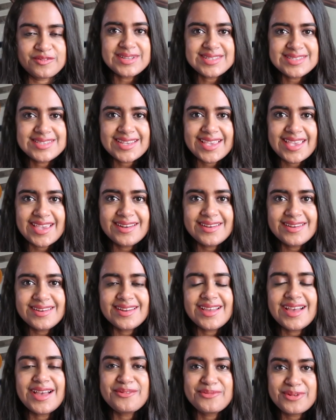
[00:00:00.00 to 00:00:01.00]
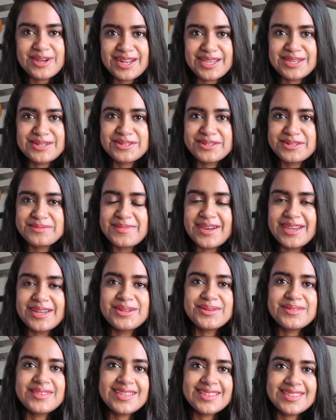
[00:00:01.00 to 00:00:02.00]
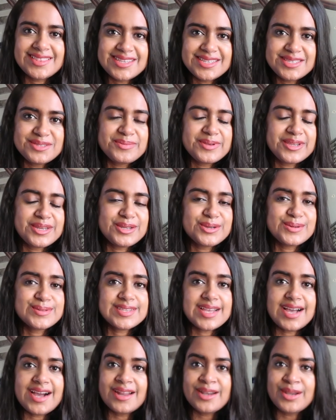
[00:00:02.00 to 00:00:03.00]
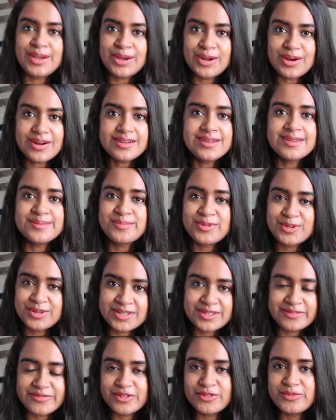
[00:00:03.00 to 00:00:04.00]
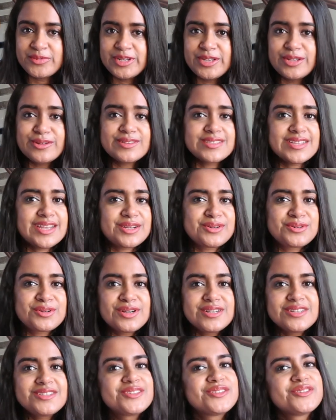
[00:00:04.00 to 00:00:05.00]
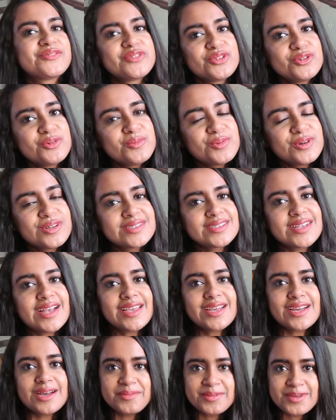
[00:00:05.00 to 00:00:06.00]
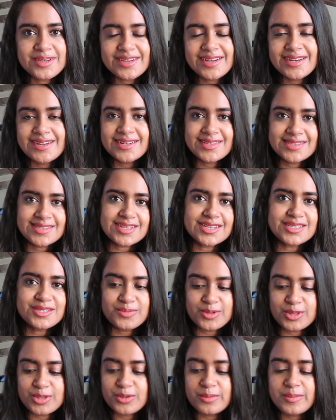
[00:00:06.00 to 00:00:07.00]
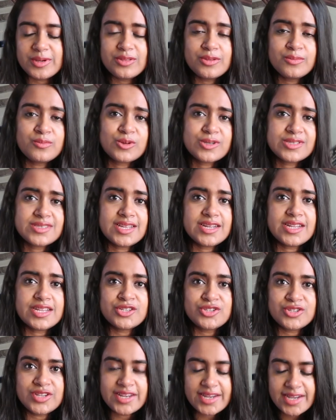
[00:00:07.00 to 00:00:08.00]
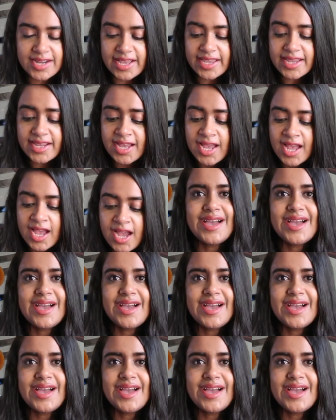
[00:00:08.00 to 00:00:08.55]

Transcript: Once again, I would like to remind you that these videos are not book review videos. I do not review books. I come here and discuss with you about the books that I really like.